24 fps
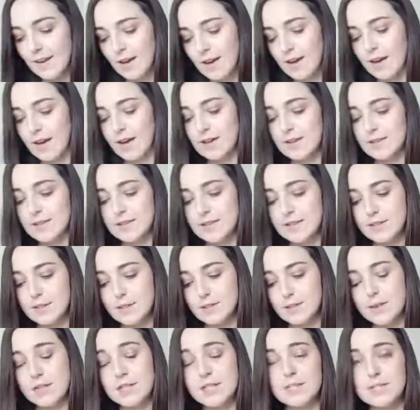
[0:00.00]
It
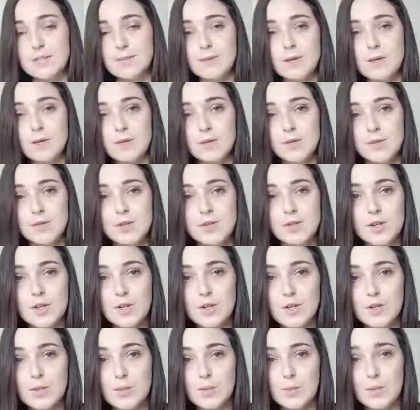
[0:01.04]
still needs to be used
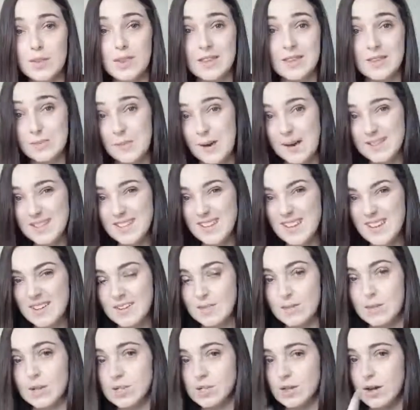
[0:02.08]
with a spacer,
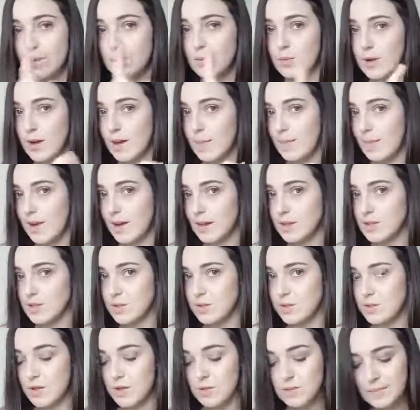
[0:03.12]
which I will come back
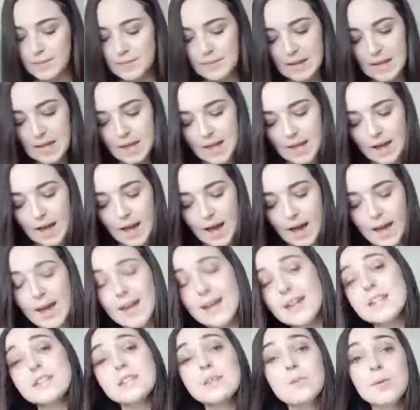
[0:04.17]
to soon,
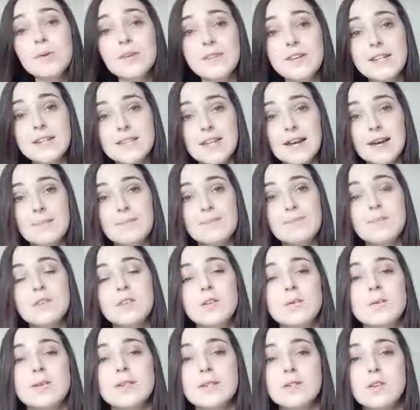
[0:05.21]
and it's a preventer.
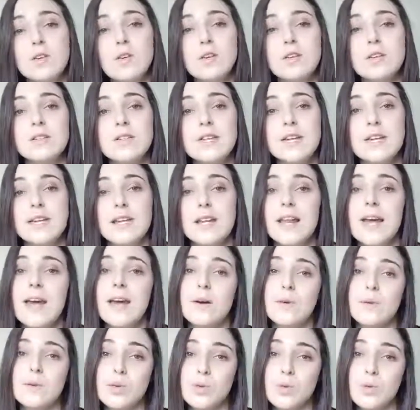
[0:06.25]
So it's got an
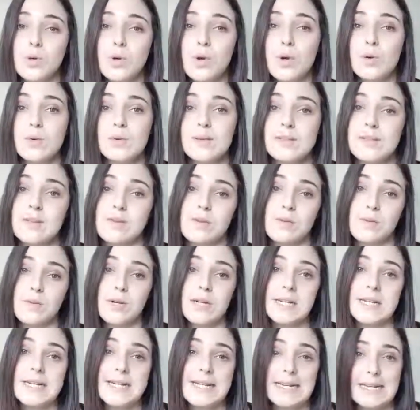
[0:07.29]
inhaled
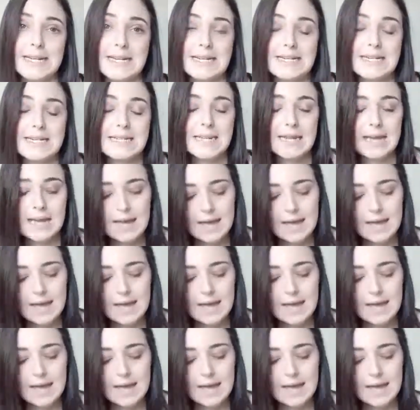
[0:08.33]
corticosteroid in it.